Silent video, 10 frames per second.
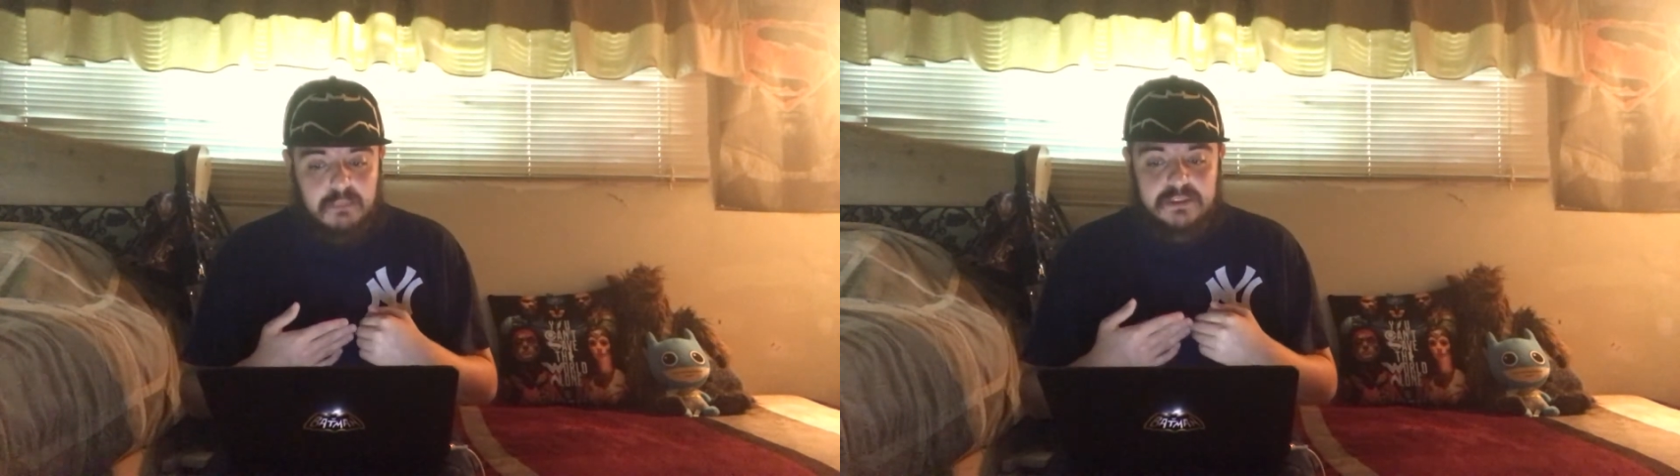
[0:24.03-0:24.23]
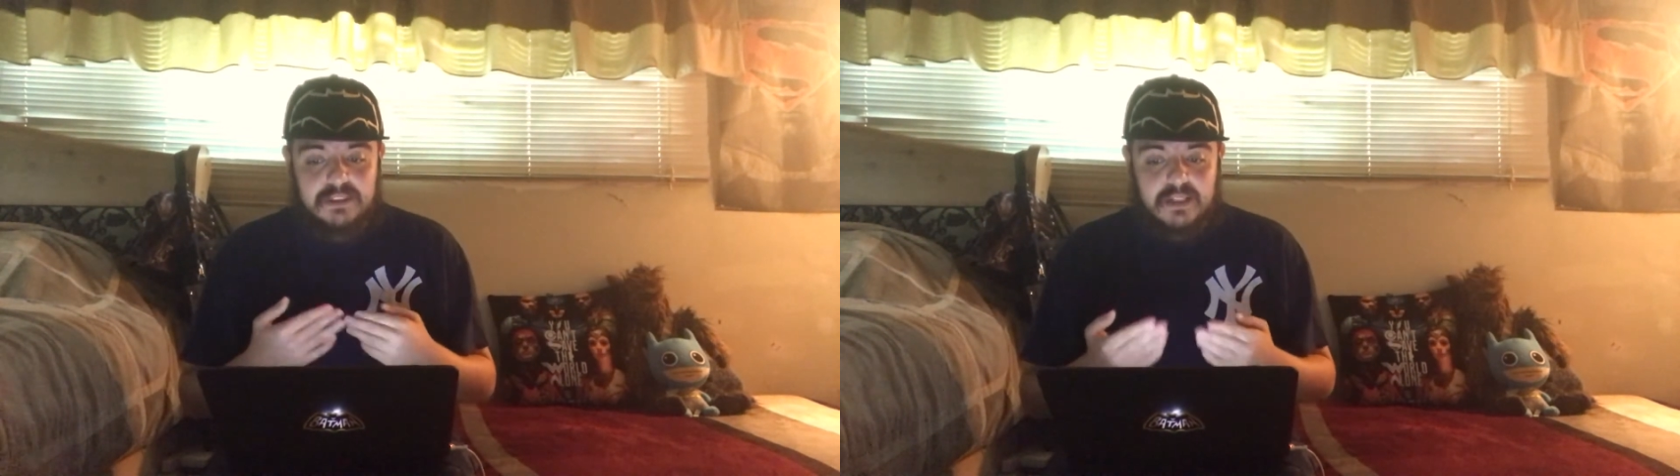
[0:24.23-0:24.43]
I
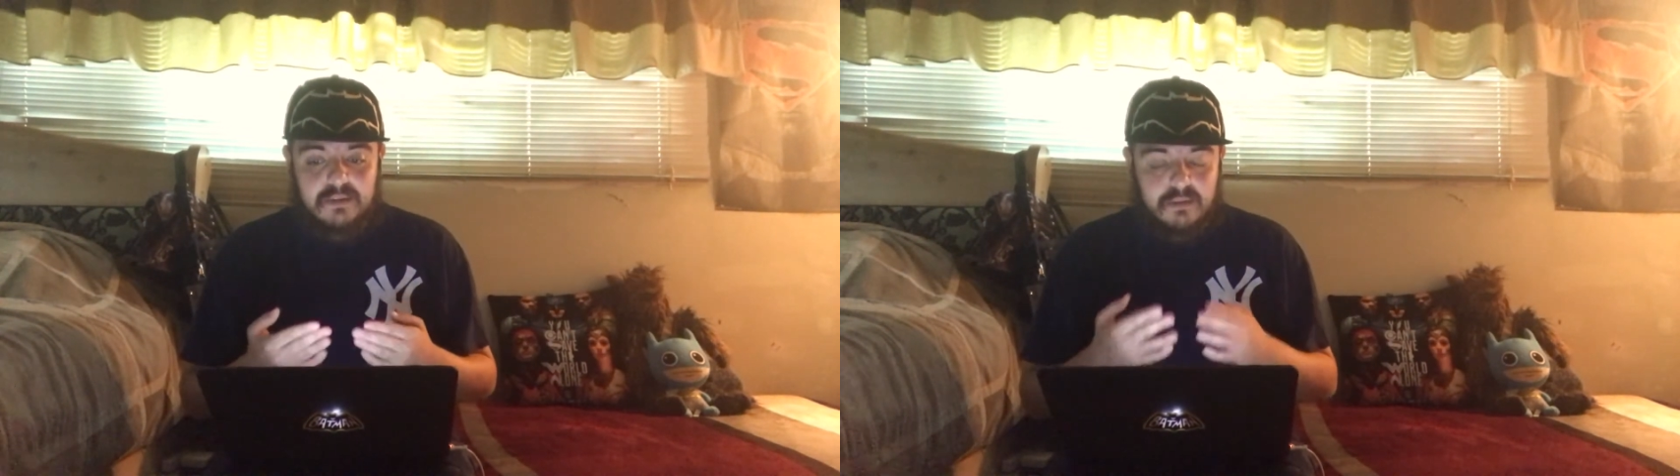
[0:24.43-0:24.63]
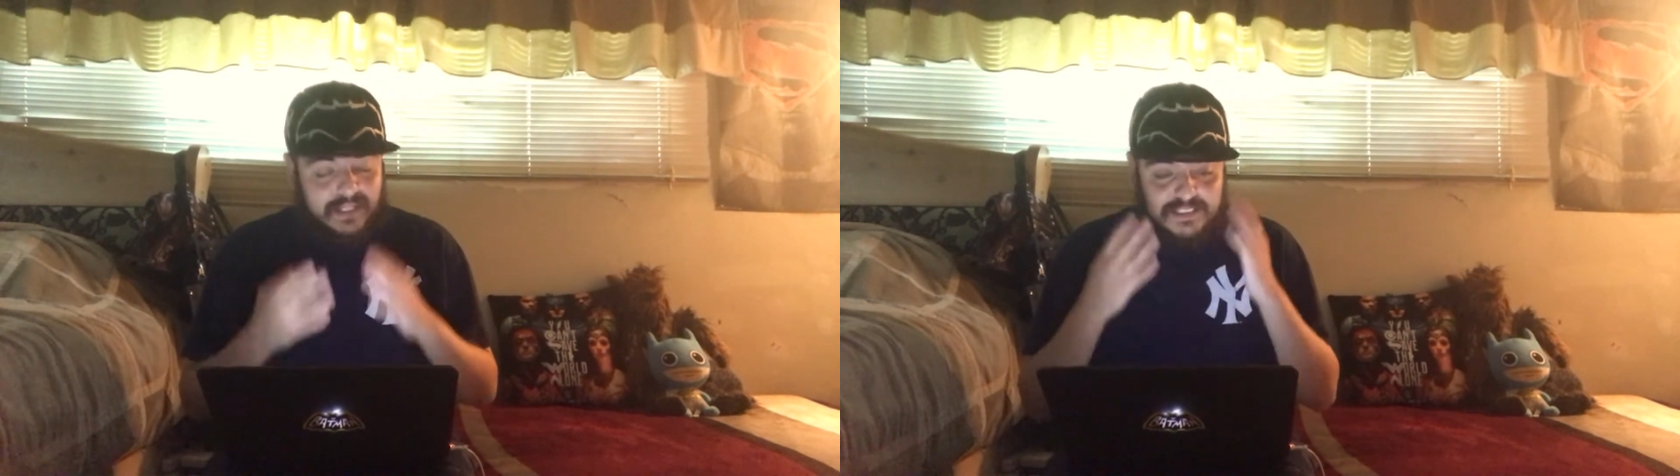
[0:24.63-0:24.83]
was
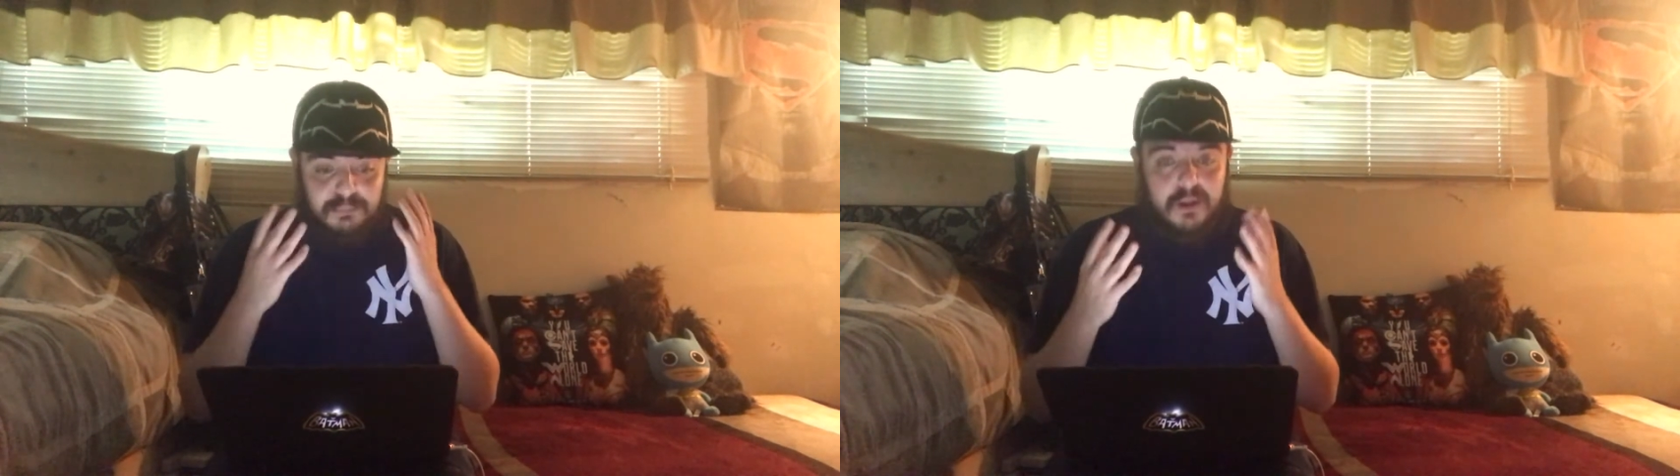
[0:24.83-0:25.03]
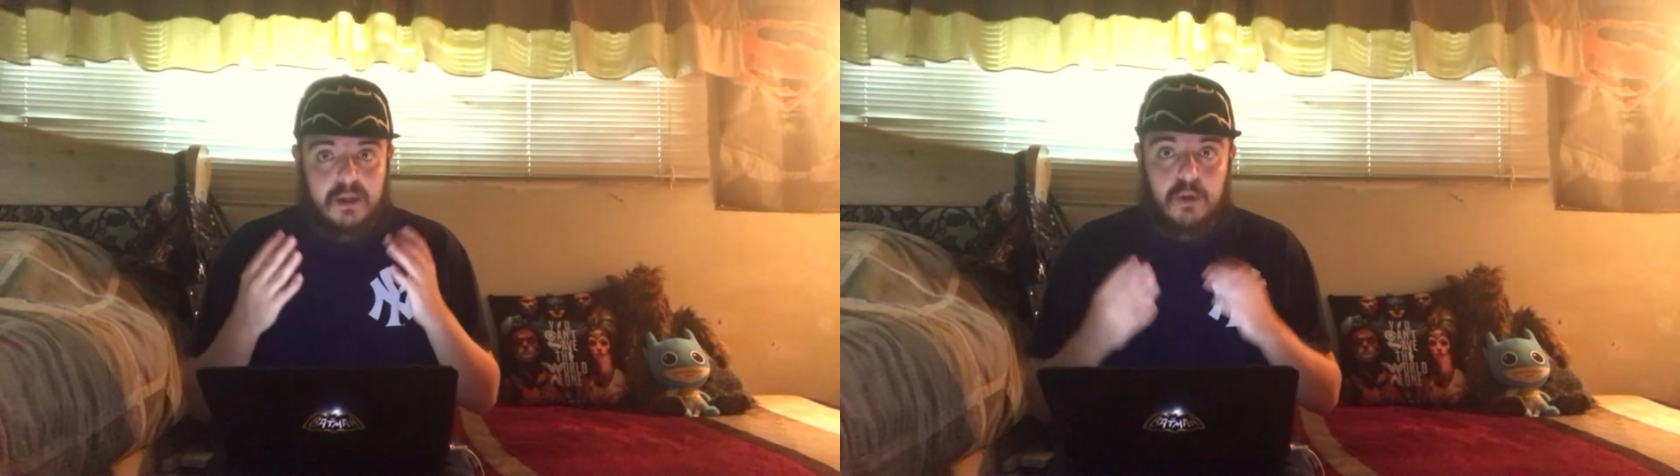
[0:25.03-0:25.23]
not like
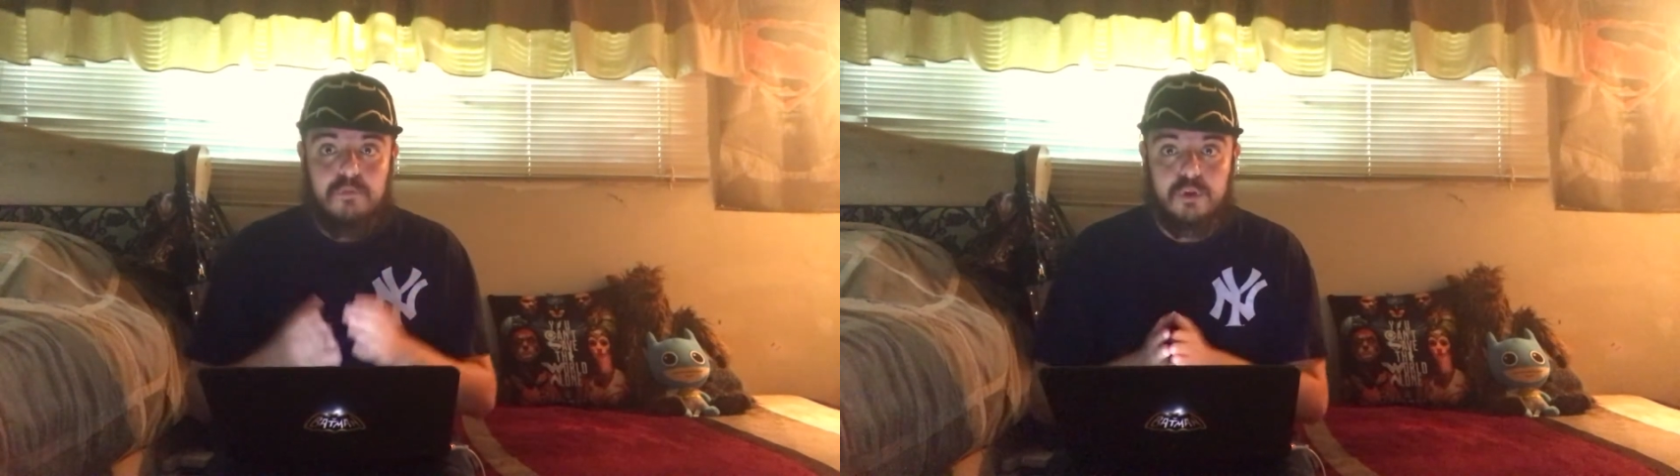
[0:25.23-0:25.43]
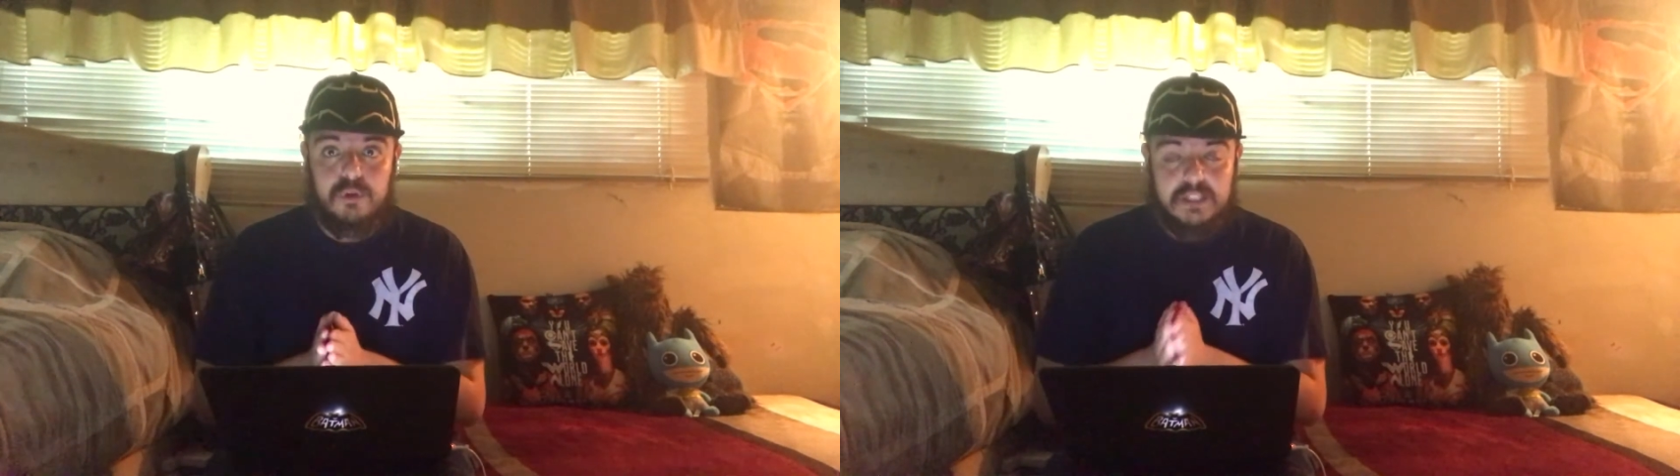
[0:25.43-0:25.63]
smart
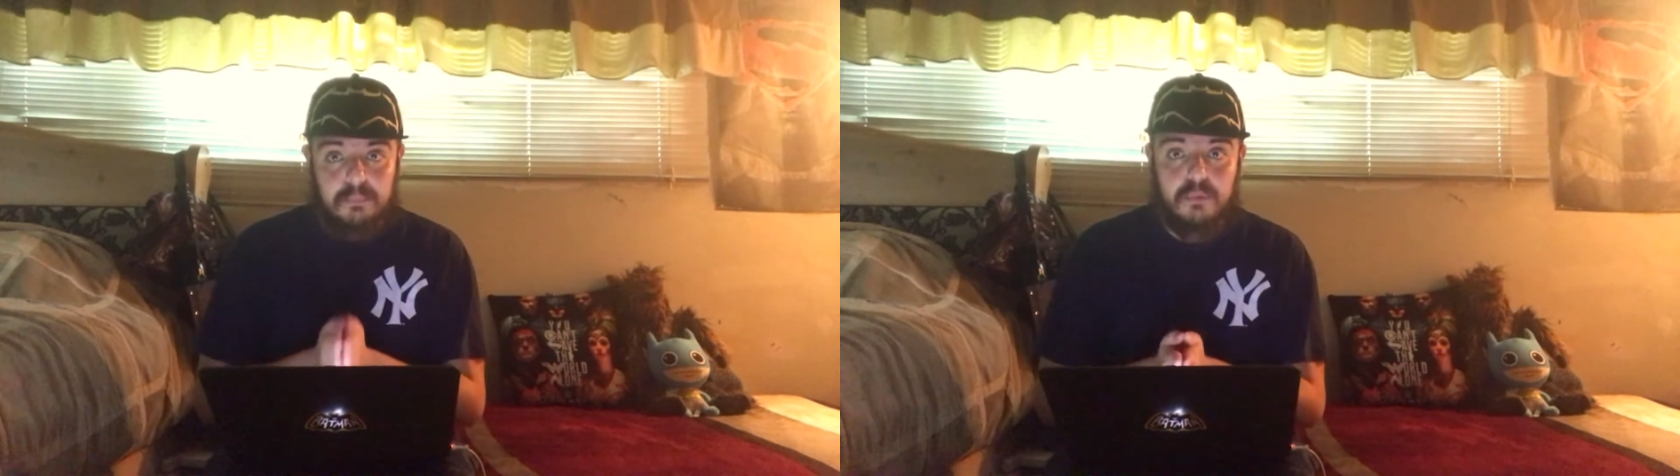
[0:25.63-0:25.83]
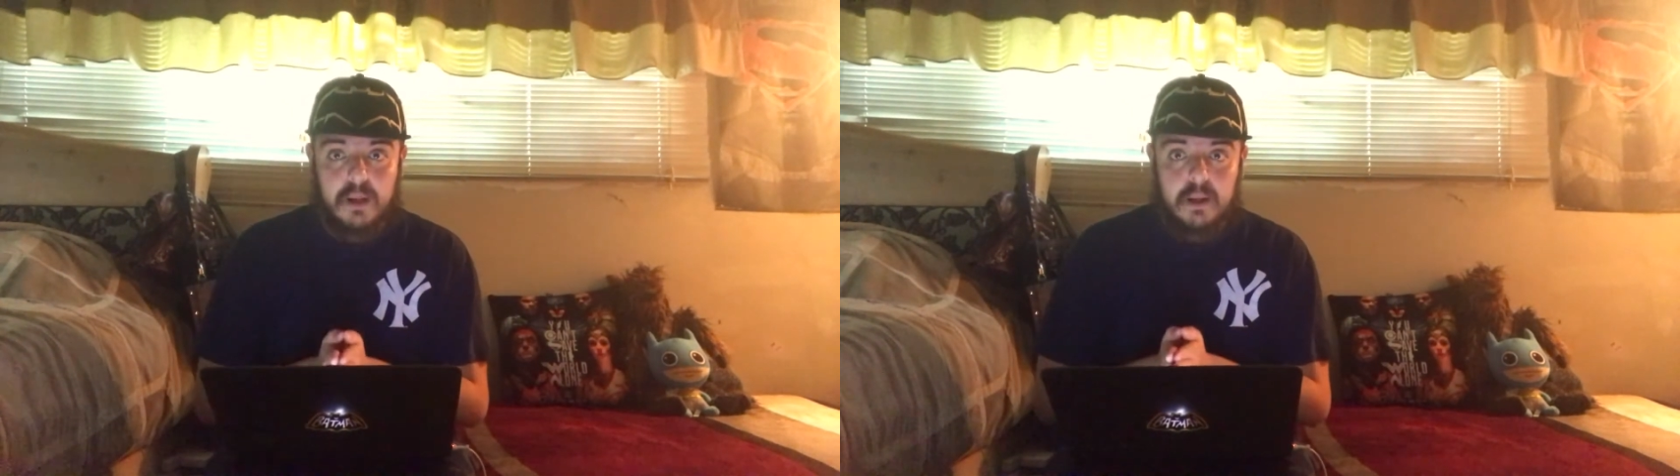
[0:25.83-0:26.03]
enough to
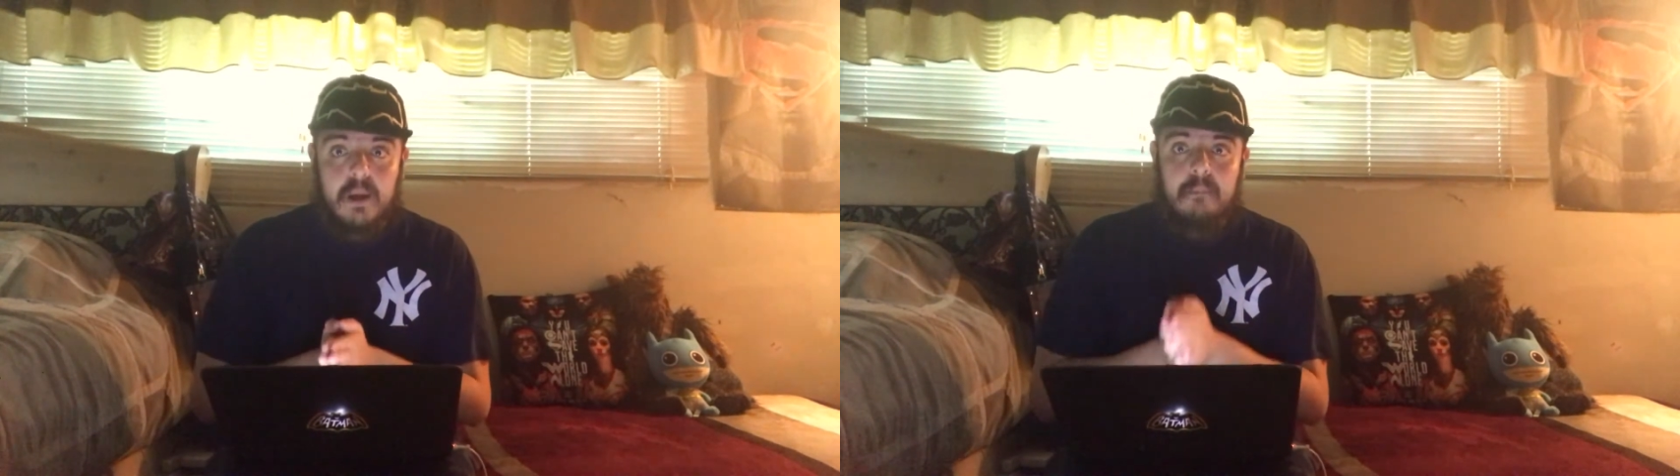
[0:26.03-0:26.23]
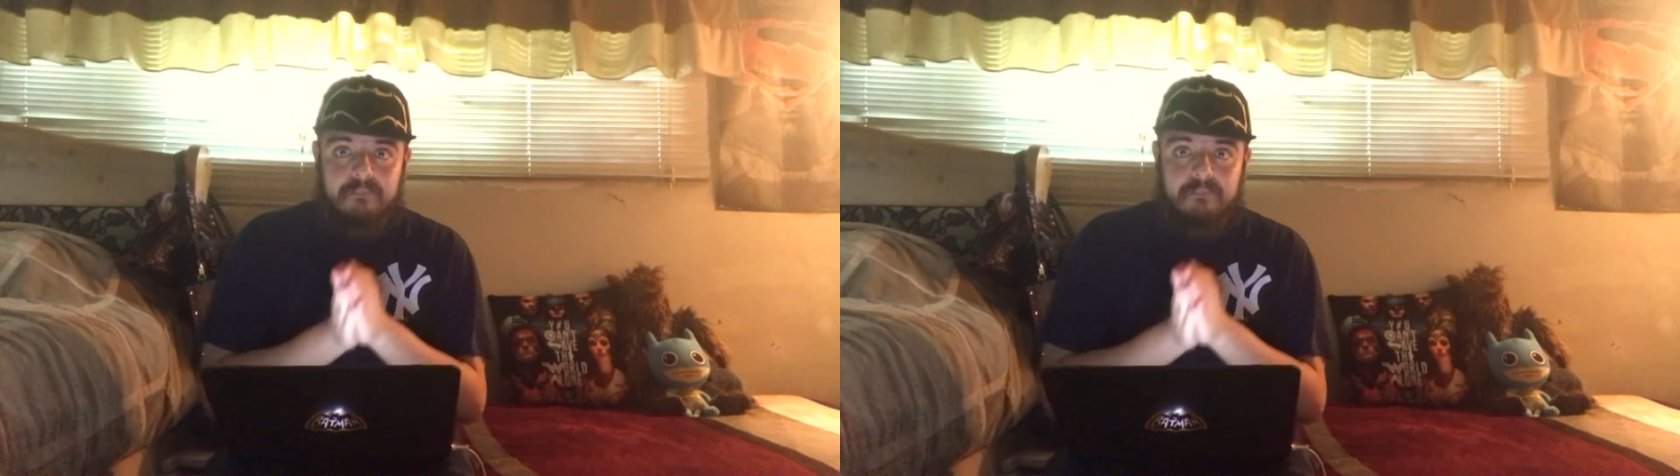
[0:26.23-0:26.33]
separate